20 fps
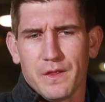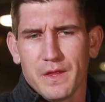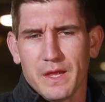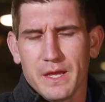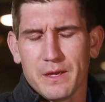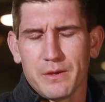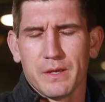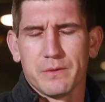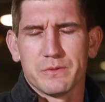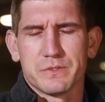
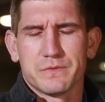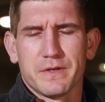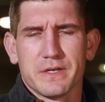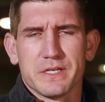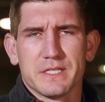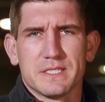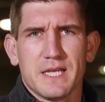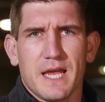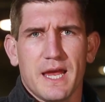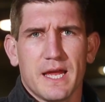it was
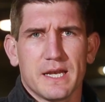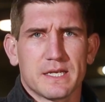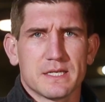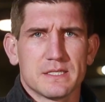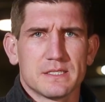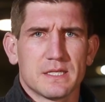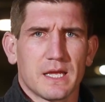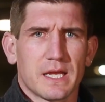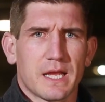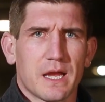very sad
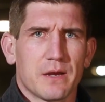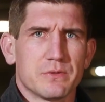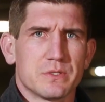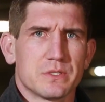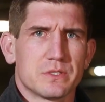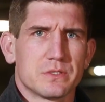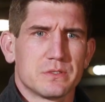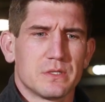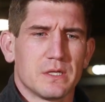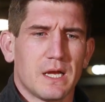because like I
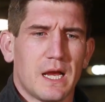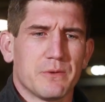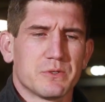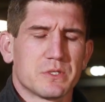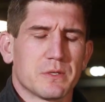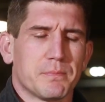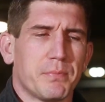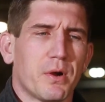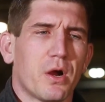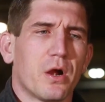was
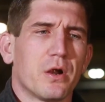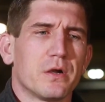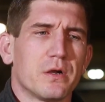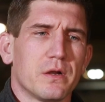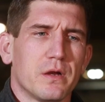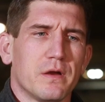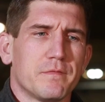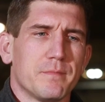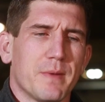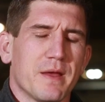a
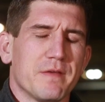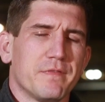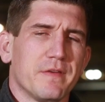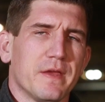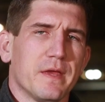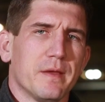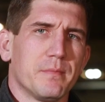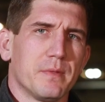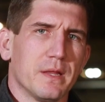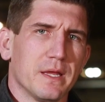part of my
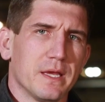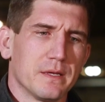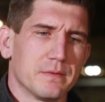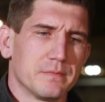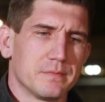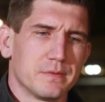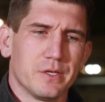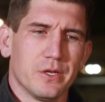family.